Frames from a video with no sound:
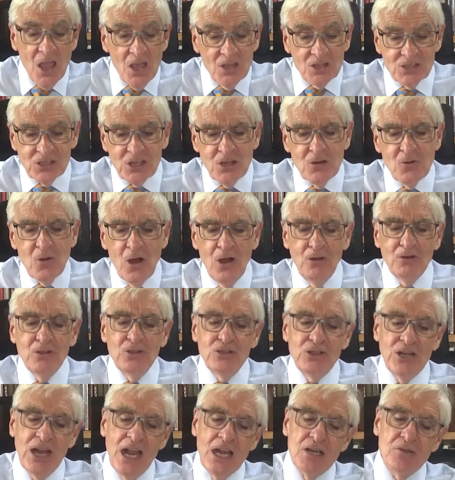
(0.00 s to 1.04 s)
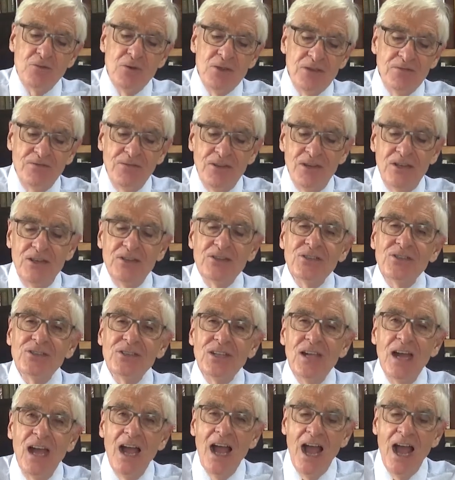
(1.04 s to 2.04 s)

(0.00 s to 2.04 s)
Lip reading: So on January the 1st,